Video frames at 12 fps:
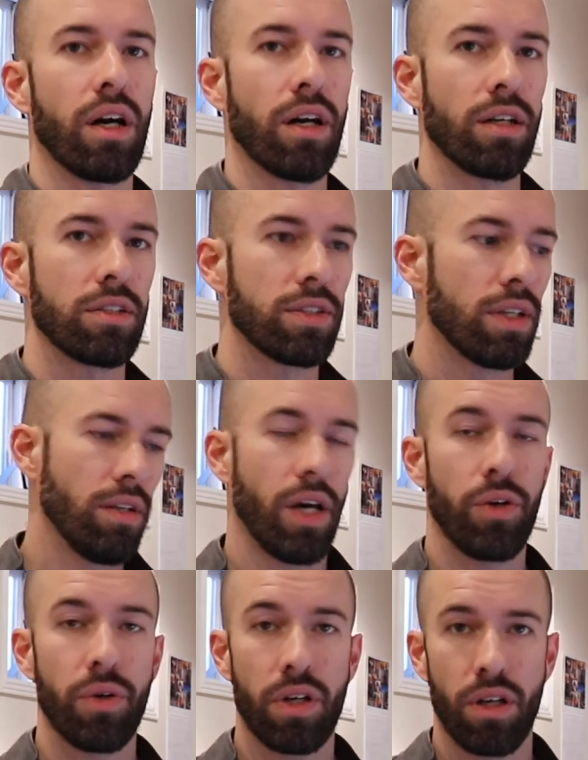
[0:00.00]
cards. Now
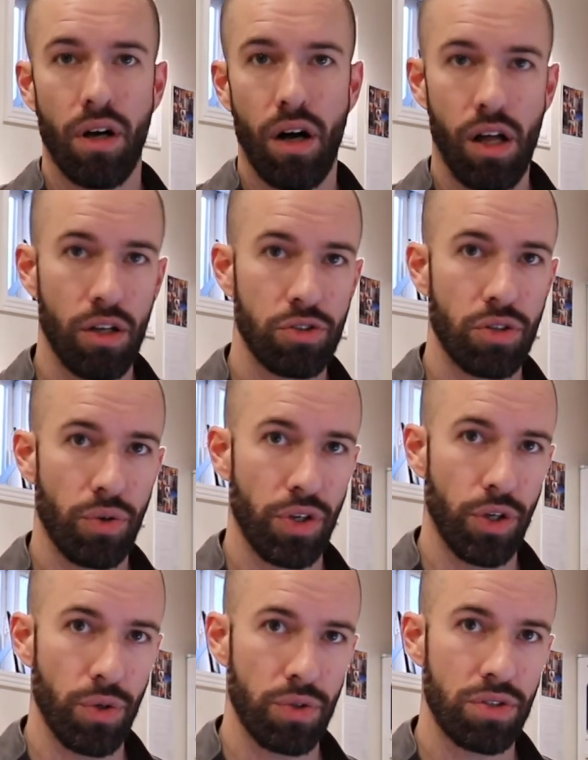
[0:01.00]
you can also
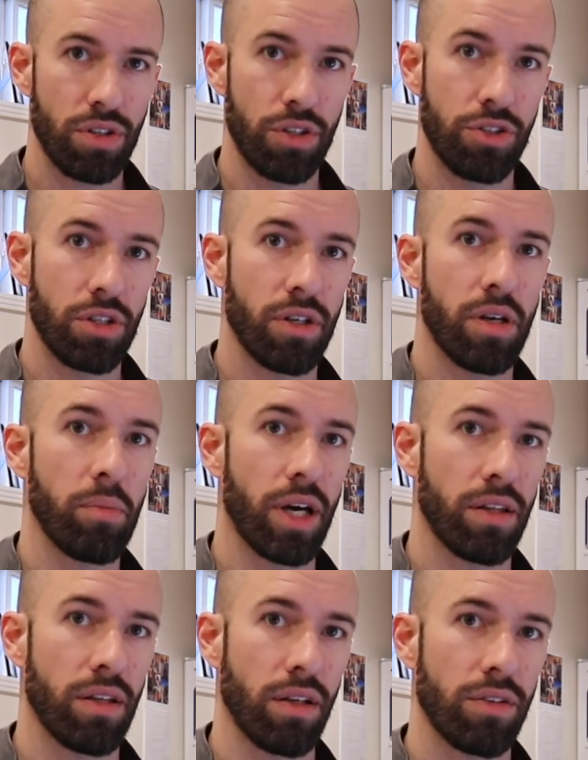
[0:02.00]
use the journey
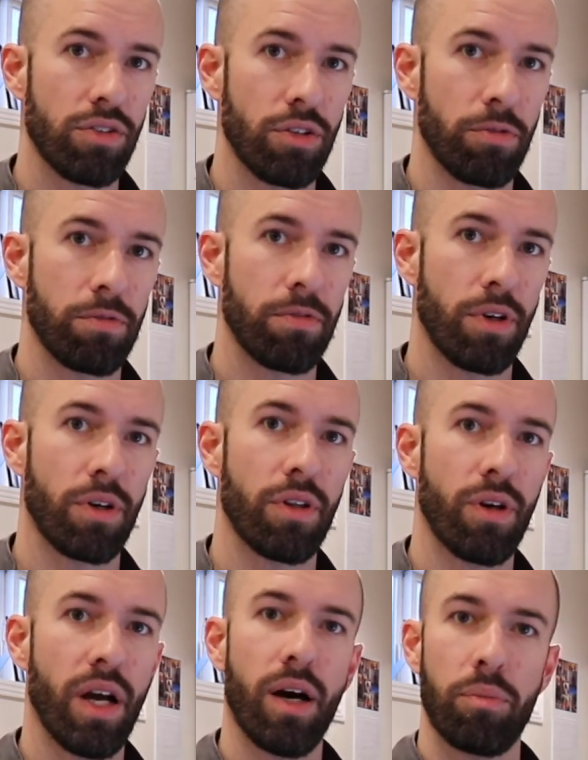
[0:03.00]
method to
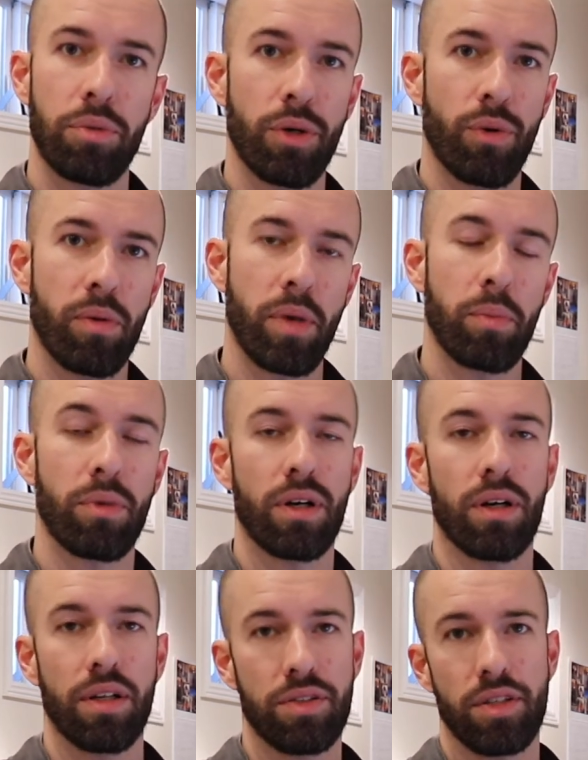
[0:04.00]
further help you
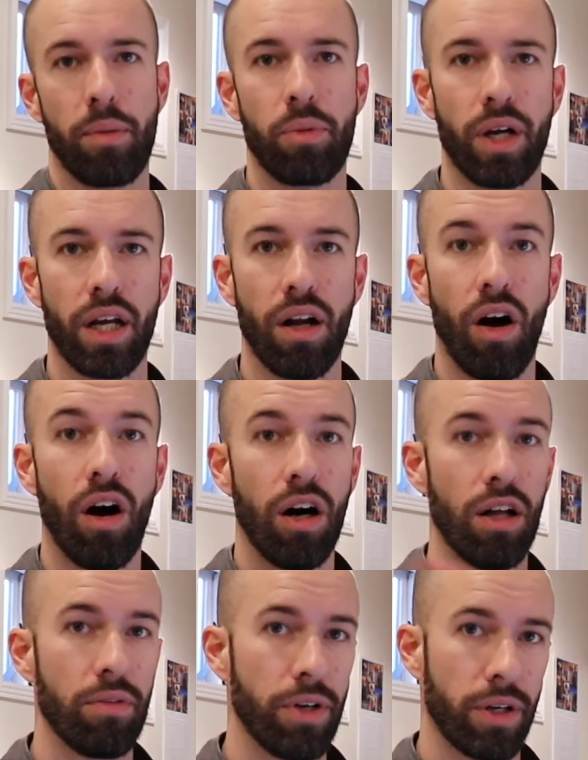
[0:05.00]
remember and separate
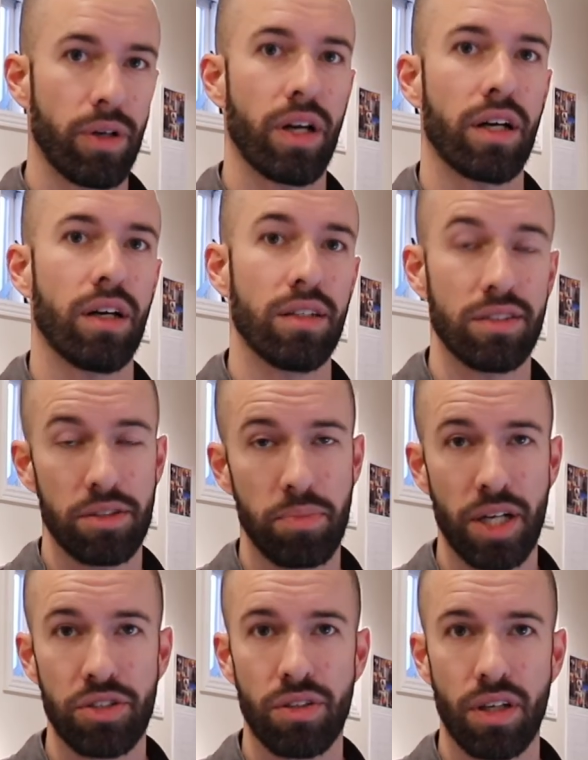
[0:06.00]
all of your credit cards,
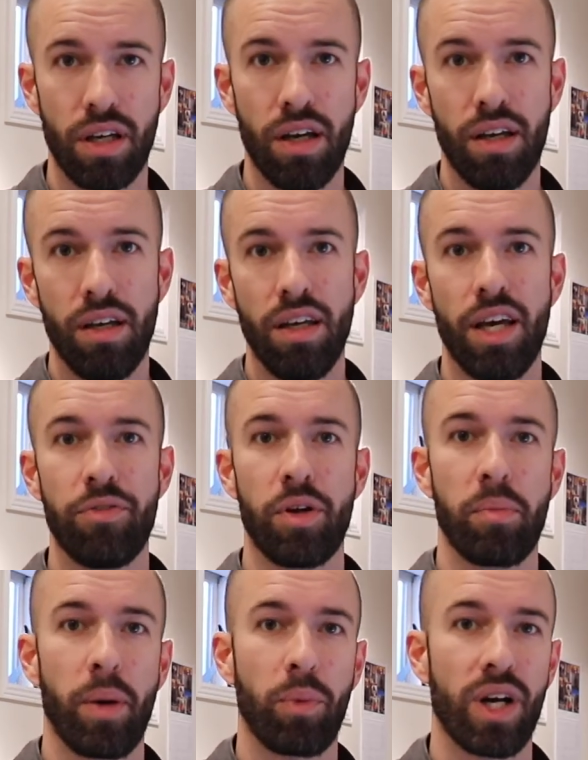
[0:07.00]
especially if you're
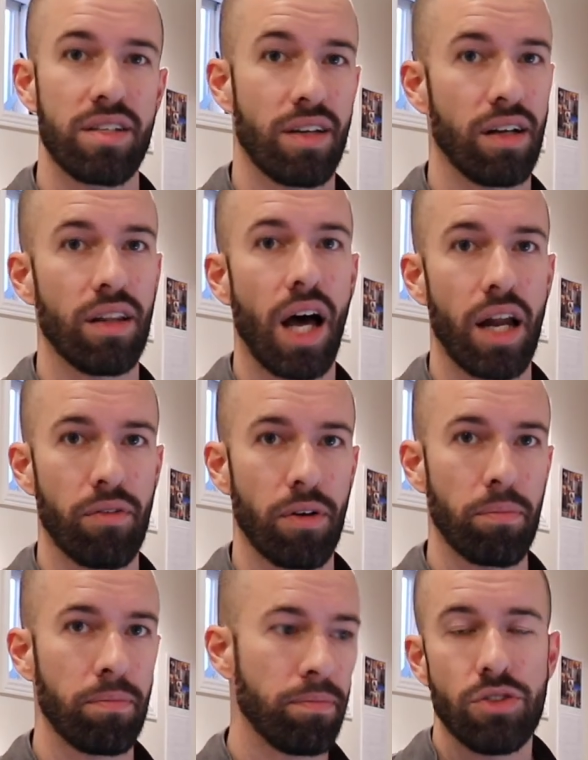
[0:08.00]
memorizing a lot of
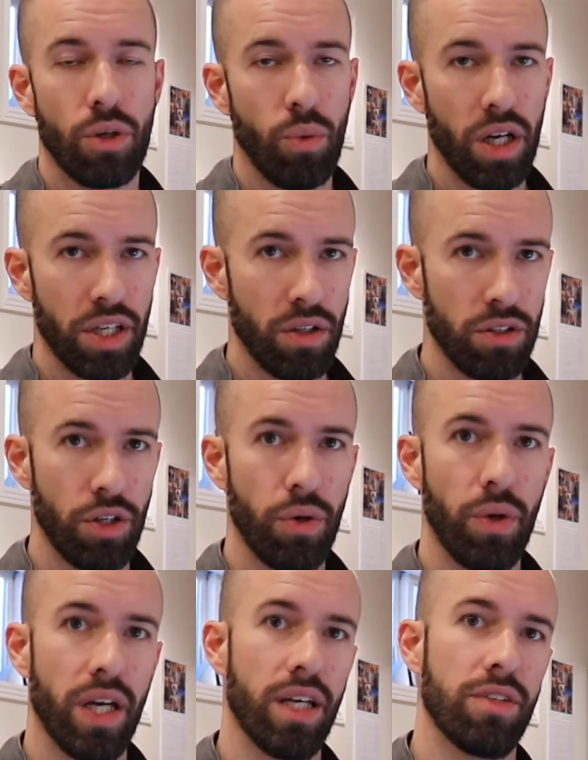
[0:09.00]
them. So what you'll
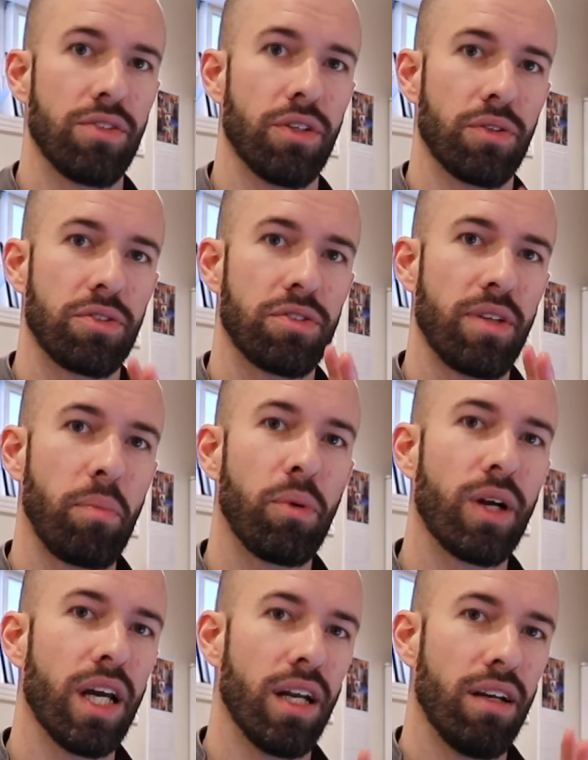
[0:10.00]
do is you'll
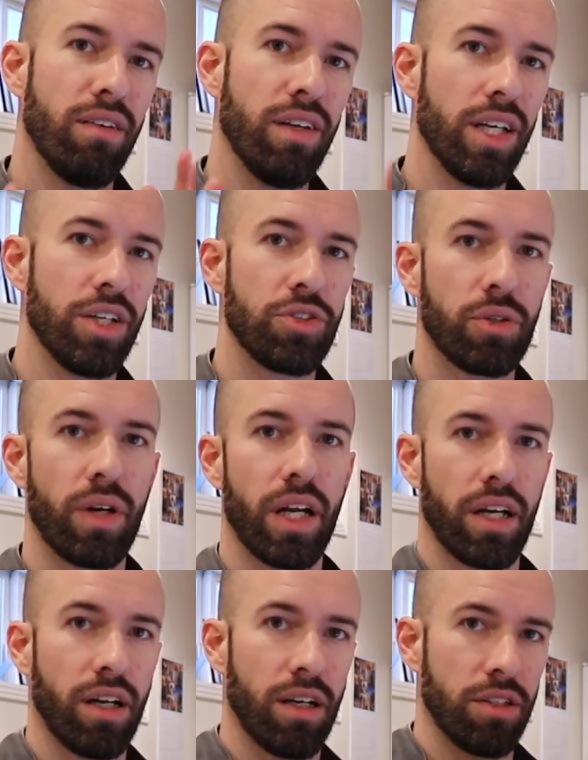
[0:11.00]
separate each
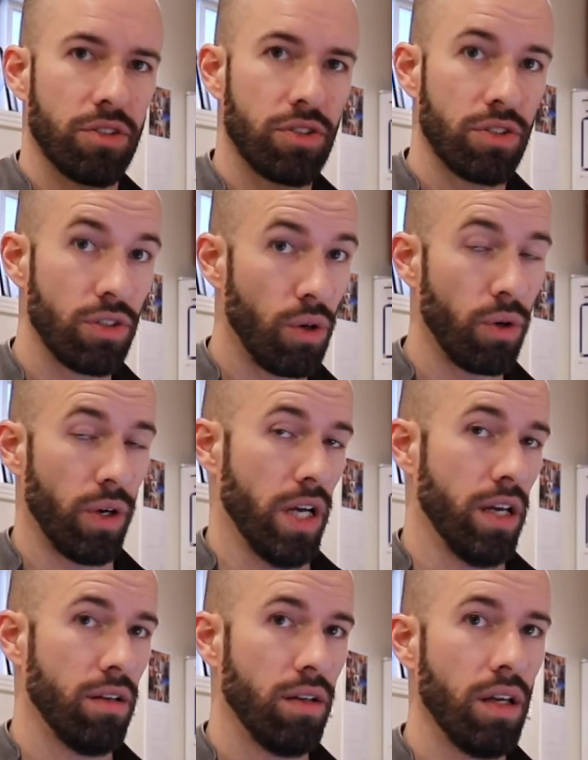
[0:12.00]
credit card's
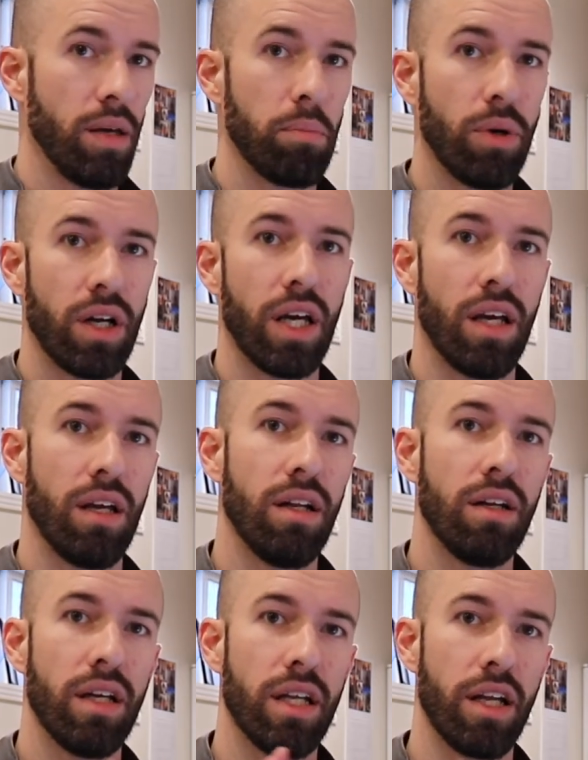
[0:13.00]
story and put it
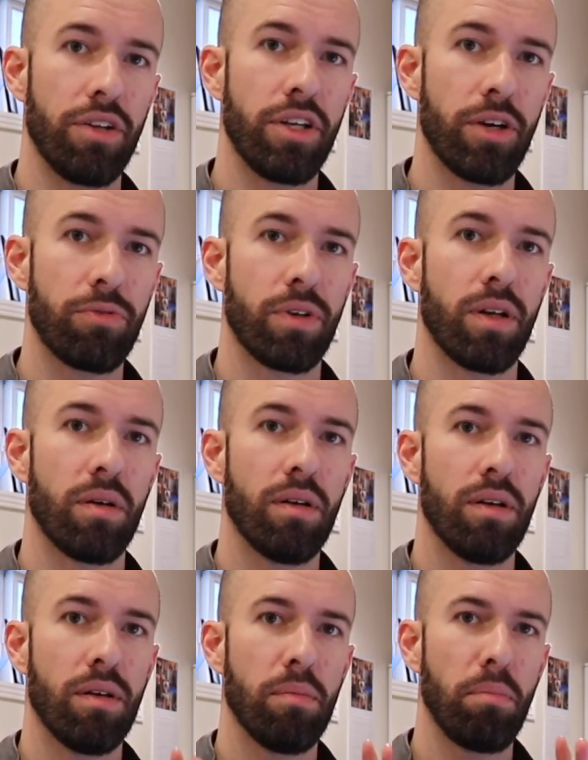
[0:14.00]
in a different
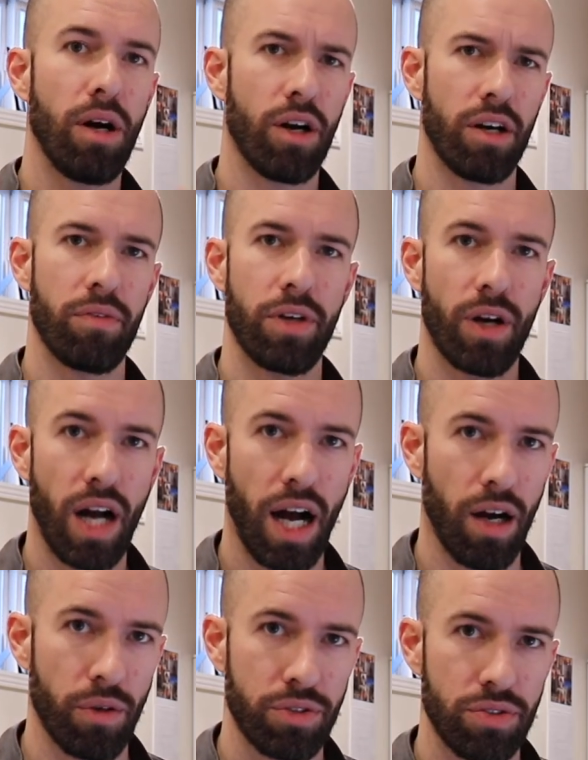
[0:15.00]
part of your
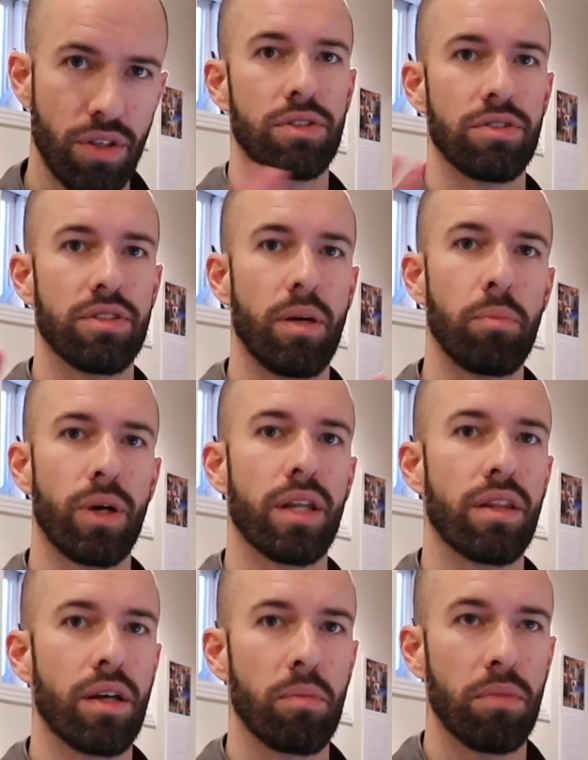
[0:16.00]
house to
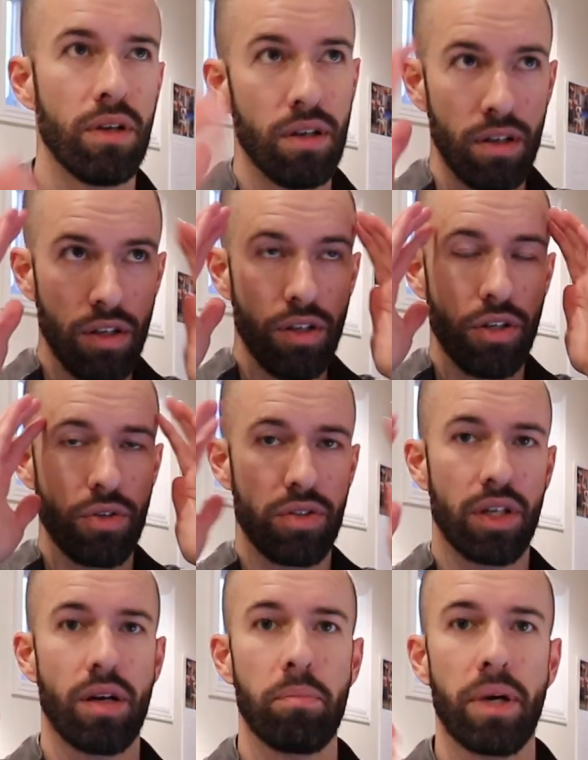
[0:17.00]
separate them
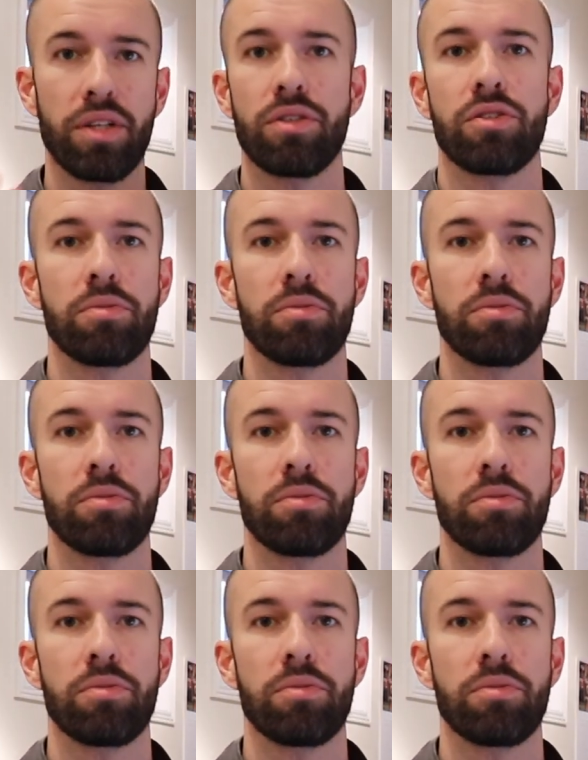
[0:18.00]
using a mental